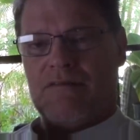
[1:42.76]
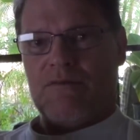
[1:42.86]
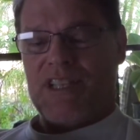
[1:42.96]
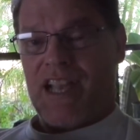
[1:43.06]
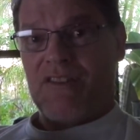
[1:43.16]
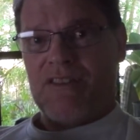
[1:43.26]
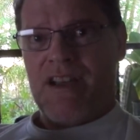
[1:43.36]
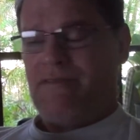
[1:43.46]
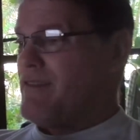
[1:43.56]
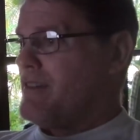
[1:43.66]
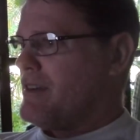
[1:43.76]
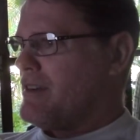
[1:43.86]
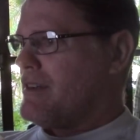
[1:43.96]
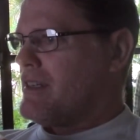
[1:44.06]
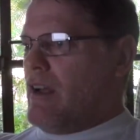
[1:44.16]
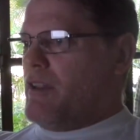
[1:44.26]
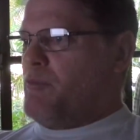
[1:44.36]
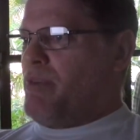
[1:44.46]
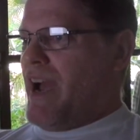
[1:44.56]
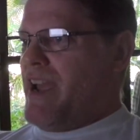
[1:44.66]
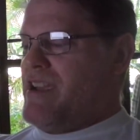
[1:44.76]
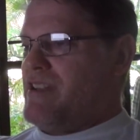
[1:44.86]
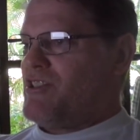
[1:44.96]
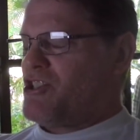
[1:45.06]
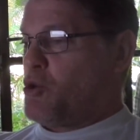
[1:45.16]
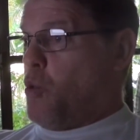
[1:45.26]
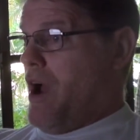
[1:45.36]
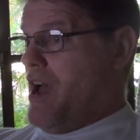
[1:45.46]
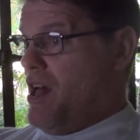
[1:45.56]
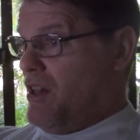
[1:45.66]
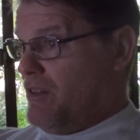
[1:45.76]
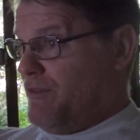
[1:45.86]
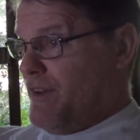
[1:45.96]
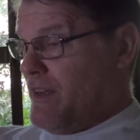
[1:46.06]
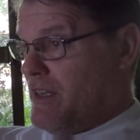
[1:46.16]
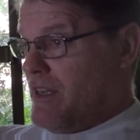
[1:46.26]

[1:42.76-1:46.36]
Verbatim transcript: Was that good enough? The pay is 12